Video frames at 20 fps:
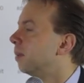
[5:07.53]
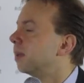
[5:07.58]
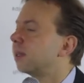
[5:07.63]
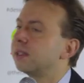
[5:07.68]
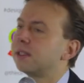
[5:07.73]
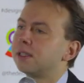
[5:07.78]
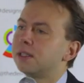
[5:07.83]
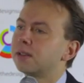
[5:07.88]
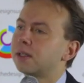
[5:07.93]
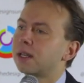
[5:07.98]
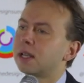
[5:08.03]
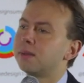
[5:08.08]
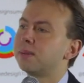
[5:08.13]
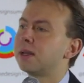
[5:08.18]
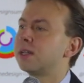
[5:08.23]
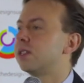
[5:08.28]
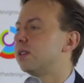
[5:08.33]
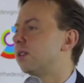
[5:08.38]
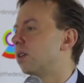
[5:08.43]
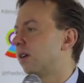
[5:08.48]
Because you can
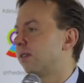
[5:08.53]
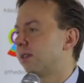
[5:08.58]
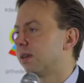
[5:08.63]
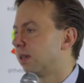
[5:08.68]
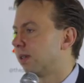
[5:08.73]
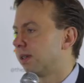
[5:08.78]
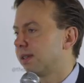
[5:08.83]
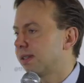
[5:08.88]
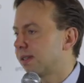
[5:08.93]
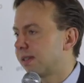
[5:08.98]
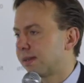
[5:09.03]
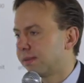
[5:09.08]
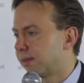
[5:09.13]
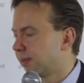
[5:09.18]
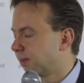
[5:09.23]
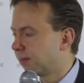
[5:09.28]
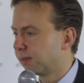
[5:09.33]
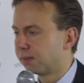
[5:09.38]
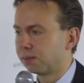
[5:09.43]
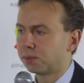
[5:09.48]
imagine you have
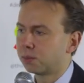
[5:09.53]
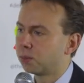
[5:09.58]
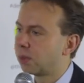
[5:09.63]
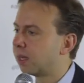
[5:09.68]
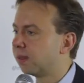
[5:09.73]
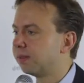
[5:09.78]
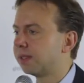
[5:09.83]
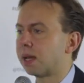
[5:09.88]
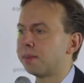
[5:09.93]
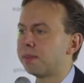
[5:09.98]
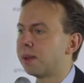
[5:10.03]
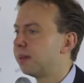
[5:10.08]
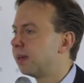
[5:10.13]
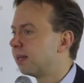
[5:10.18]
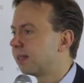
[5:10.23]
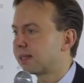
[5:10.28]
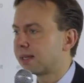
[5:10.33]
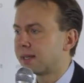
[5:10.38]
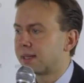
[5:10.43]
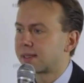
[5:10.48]
one of them maybe
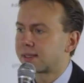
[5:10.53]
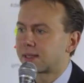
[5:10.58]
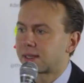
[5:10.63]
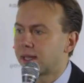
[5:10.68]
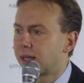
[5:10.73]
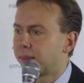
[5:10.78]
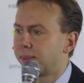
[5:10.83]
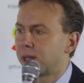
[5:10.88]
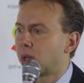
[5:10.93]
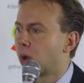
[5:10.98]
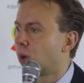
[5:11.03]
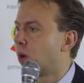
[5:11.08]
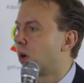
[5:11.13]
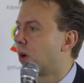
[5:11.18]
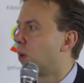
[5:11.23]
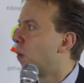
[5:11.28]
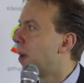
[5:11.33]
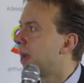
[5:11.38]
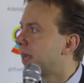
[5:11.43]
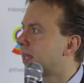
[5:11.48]
is still sleeping
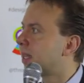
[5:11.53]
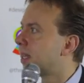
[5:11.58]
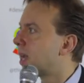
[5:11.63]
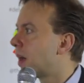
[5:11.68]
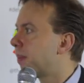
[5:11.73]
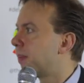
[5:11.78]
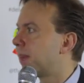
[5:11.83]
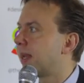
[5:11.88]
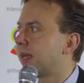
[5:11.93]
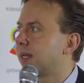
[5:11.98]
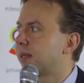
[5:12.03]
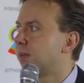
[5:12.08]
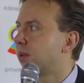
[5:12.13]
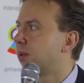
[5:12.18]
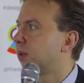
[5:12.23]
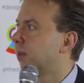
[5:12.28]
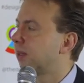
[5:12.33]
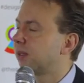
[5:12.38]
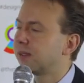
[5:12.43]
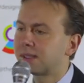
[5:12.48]
or waking up late
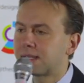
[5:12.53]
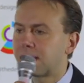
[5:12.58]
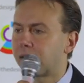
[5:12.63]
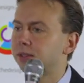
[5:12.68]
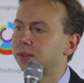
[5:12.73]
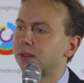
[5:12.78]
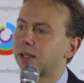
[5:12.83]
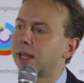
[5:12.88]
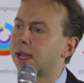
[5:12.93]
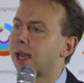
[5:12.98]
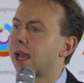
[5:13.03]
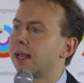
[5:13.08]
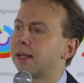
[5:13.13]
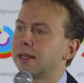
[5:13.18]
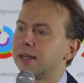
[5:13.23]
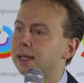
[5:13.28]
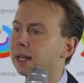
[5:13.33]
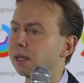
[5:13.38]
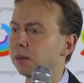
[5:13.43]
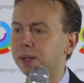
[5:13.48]
morning Saturday,
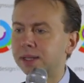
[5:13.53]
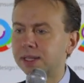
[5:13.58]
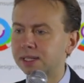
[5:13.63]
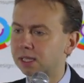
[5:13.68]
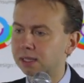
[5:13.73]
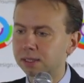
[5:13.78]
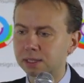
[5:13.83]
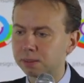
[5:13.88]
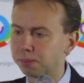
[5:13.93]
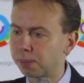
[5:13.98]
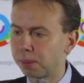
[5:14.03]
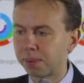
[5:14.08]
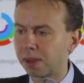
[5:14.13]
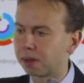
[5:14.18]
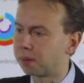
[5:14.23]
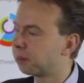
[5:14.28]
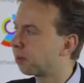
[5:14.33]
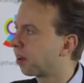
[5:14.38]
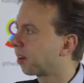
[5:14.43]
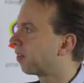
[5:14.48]
and the other one is
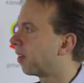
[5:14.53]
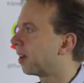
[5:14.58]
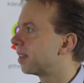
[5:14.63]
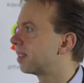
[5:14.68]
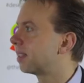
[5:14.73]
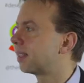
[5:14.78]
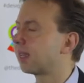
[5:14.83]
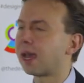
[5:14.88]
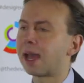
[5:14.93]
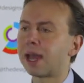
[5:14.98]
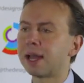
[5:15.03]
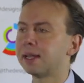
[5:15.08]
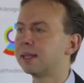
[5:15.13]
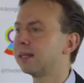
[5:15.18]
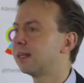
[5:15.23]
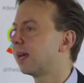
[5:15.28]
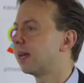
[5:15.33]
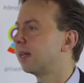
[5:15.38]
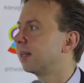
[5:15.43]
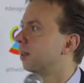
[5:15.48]
preparing breakfast,
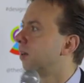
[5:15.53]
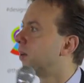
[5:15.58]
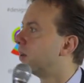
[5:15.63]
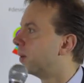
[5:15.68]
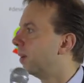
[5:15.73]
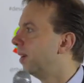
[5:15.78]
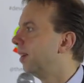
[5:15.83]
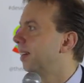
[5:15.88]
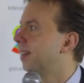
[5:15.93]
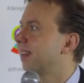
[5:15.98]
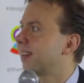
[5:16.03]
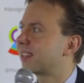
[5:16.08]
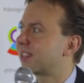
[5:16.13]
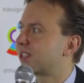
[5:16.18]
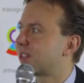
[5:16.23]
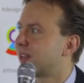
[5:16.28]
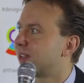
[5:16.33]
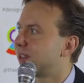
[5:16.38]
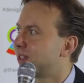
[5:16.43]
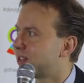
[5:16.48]
and then or
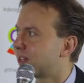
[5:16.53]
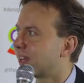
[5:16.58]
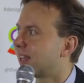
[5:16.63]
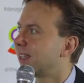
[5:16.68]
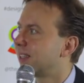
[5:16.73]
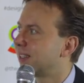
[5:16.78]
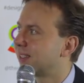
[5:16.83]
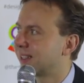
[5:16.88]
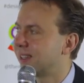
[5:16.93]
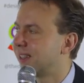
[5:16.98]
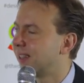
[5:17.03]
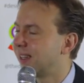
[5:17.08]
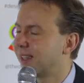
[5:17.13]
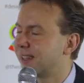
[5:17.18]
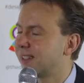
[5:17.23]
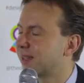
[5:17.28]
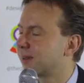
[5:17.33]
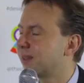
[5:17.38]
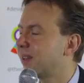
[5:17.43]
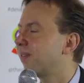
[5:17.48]
exchanging each other
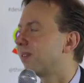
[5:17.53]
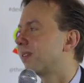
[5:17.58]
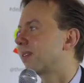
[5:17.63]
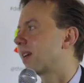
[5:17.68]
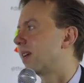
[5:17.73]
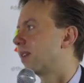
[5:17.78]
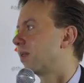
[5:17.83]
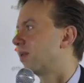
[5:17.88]
is a different kind